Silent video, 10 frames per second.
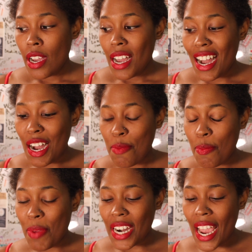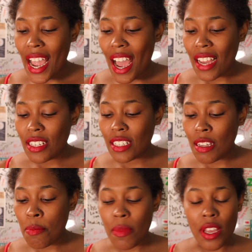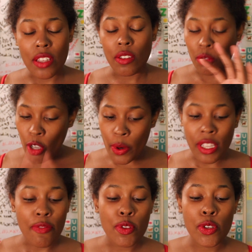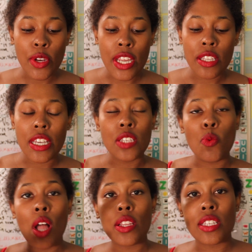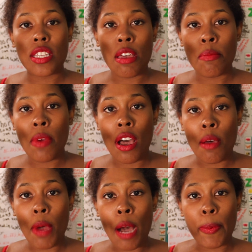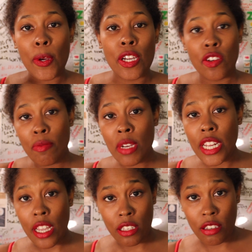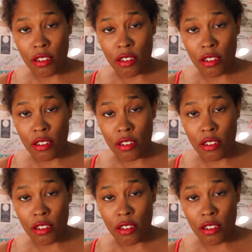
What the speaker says: But I had some lower level students as well as some upper intermediate